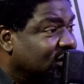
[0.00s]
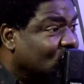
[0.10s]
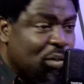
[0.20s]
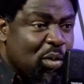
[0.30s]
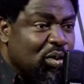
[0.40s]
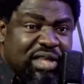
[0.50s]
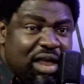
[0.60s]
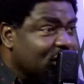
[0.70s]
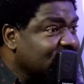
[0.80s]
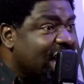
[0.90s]
Some people
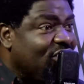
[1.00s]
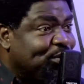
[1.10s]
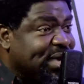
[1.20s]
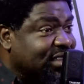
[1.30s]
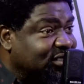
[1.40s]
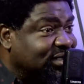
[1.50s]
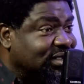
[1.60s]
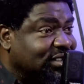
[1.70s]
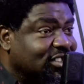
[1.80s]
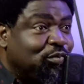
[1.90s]
tell us they have
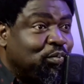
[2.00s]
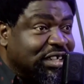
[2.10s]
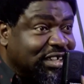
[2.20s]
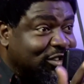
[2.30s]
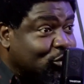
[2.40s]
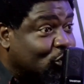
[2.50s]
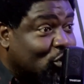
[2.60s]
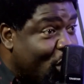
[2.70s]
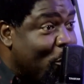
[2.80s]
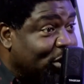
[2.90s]
PhD. Speak
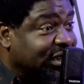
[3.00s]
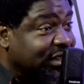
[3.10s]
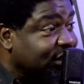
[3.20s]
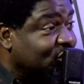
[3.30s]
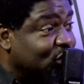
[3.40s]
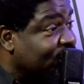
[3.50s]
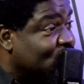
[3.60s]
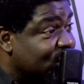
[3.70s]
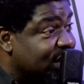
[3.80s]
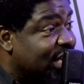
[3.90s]
common English. You are
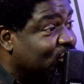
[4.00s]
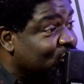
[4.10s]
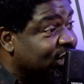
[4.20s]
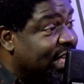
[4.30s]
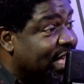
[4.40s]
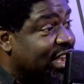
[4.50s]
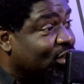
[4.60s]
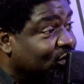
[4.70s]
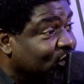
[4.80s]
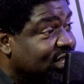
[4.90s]
talking like Tony Nakale
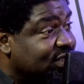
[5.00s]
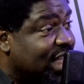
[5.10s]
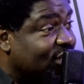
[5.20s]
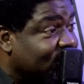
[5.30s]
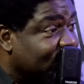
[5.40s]
on today's life.